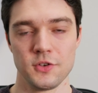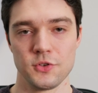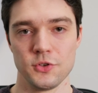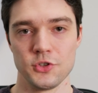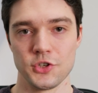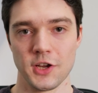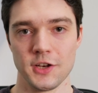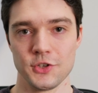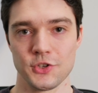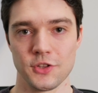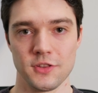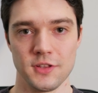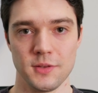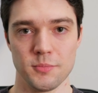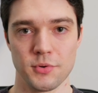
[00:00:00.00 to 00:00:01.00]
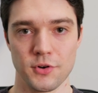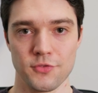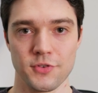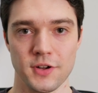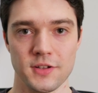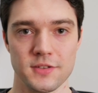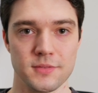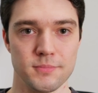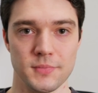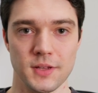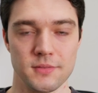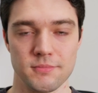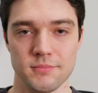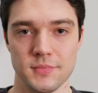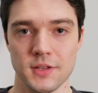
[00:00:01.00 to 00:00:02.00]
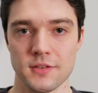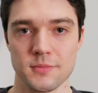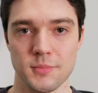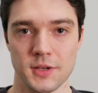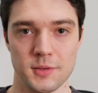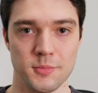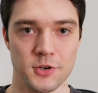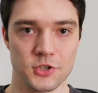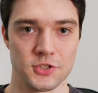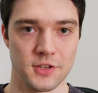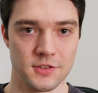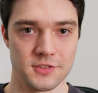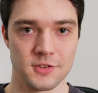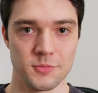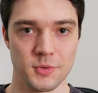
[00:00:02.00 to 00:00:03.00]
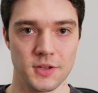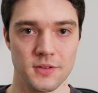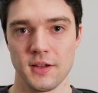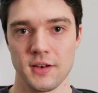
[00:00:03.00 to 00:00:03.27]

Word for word: to change the profiles? That doesn't make much sense to me.